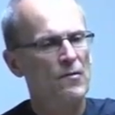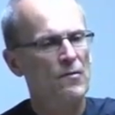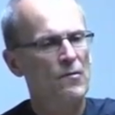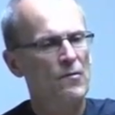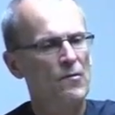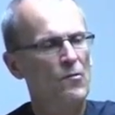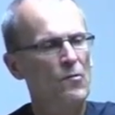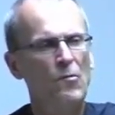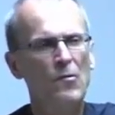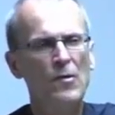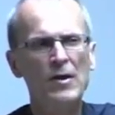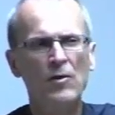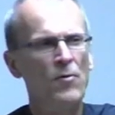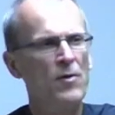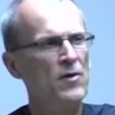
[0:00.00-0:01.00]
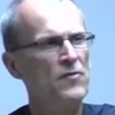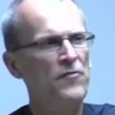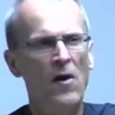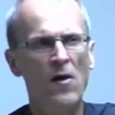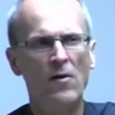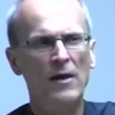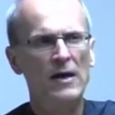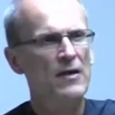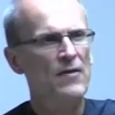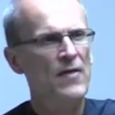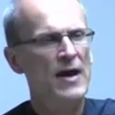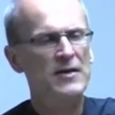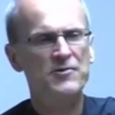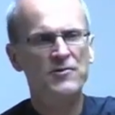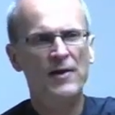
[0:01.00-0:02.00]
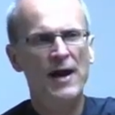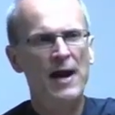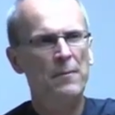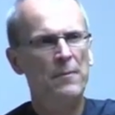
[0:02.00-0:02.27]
We don't want to fall into that trap